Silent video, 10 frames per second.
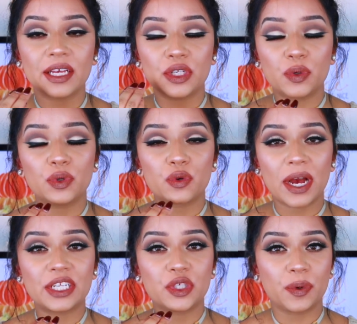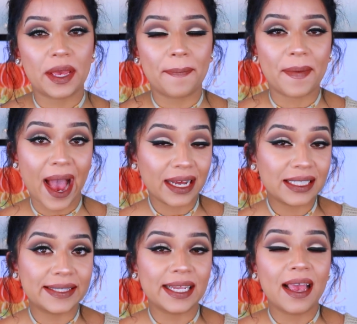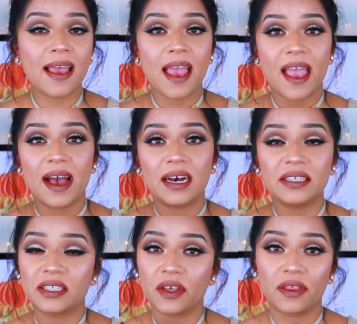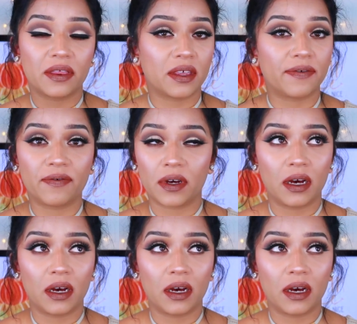They do dry to a matte and the,